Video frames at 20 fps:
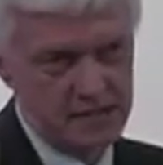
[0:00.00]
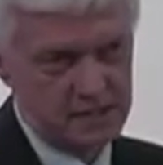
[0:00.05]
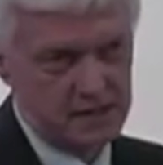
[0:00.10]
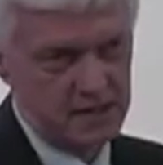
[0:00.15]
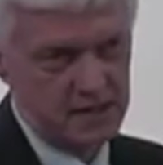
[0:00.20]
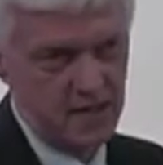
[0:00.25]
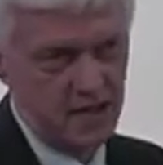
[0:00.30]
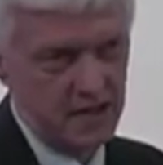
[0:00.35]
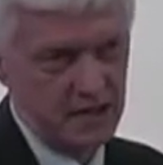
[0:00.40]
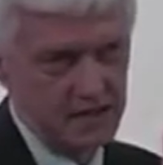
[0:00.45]

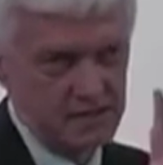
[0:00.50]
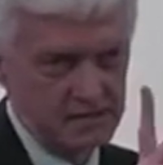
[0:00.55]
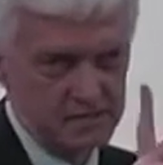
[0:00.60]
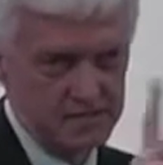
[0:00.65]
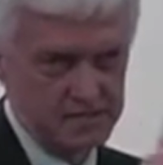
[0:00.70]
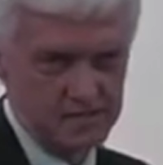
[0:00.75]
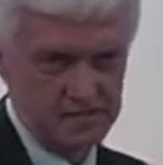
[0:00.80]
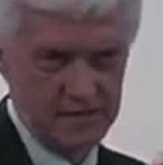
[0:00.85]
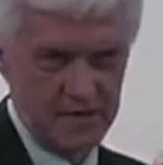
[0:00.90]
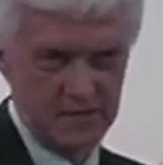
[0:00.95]
tonight,
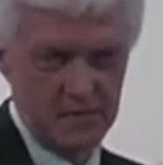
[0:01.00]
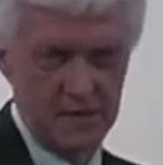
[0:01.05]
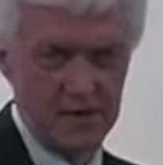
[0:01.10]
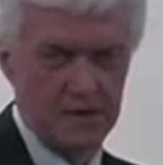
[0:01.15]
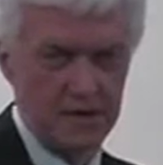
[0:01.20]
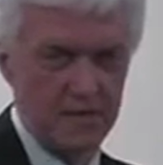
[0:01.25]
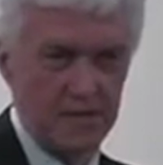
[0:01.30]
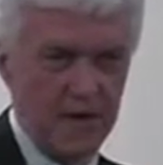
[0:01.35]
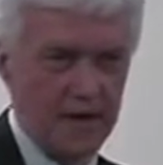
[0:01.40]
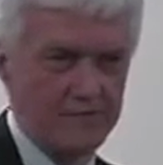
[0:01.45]
I'm going to
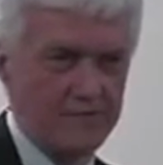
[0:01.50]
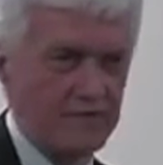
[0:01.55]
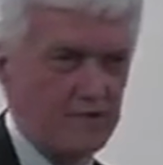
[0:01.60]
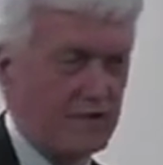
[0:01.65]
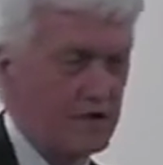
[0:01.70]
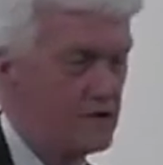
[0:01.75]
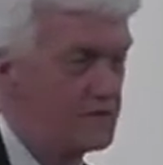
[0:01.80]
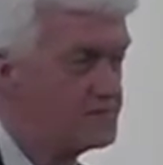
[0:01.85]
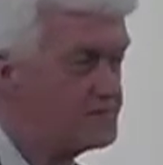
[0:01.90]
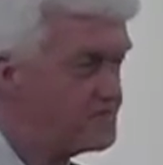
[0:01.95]
come after you.